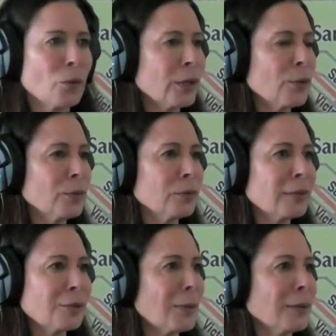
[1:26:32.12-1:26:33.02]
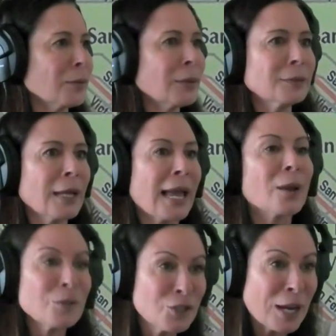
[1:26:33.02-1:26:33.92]
What do you, that's my, what?
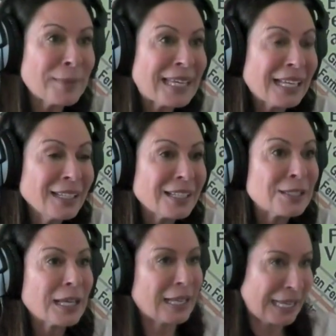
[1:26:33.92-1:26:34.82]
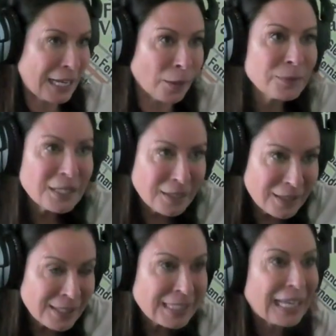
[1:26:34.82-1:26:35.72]
It was Jamie Gillis. And he comes
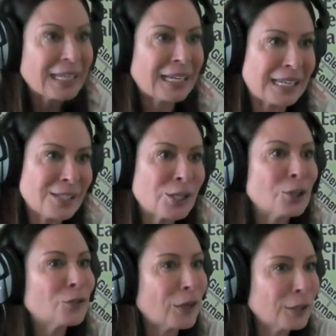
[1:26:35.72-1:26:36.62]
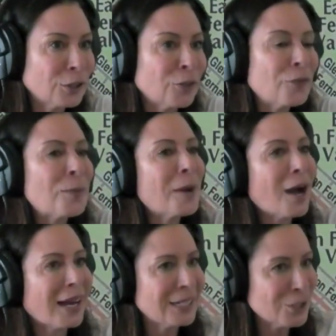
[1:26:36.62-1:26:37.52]
into the scene and he starts fucking her from
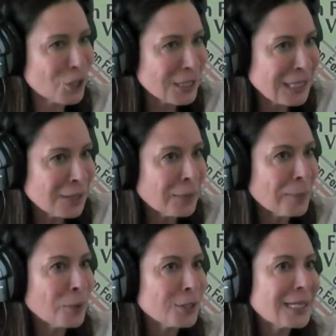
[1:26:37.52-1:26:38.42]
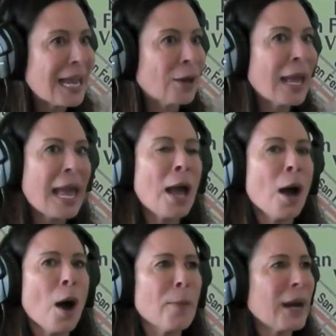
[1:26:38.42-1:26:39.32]
behind as she's eating my pussy out.
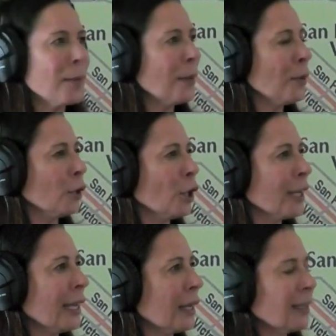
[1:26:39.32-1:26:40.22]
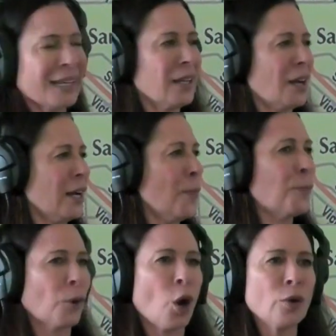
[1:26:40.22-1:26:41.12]
But I remember looking and like it kind
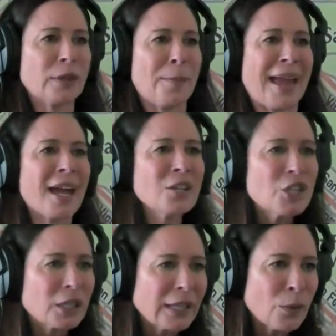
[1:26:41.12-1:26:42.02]
of broke the magic.